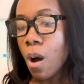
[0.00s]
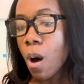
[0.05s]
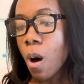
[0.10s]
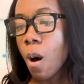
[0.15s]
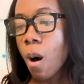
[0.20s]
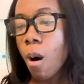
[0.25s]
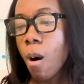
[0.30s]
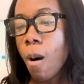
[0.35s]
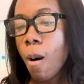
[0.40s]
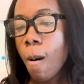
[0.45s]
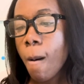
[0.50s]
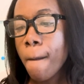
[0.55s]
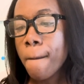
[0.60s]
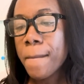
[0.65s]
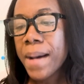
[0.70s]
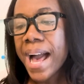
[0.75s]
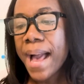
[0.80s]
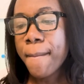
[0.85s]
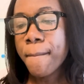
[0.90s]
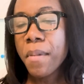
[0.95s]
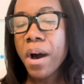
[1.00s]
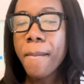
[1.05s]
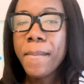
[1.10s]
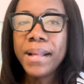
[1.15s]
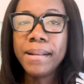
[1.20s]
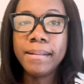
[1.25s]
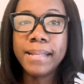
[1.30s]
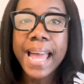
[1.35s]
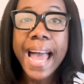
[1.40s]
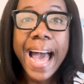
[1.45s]
oh, my mom
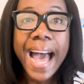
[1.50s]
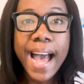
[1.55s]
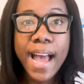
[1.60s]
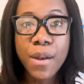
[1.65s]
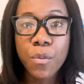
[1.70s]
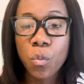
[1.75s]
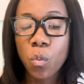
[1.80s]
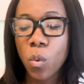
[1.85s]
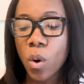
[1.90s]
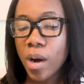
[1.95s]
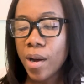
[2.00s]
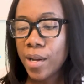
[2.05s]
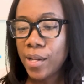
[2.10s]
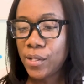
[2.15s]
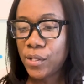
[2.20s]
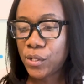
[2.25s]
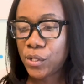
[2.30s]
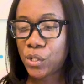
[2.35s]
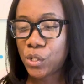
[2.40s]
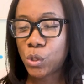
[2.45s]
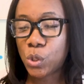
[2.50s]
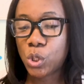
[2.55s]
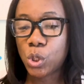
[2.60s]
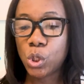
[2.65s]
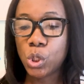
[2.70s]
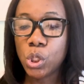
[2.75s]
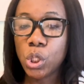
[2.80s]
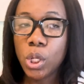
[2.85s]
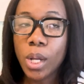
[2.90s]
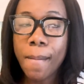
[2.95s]
and dad was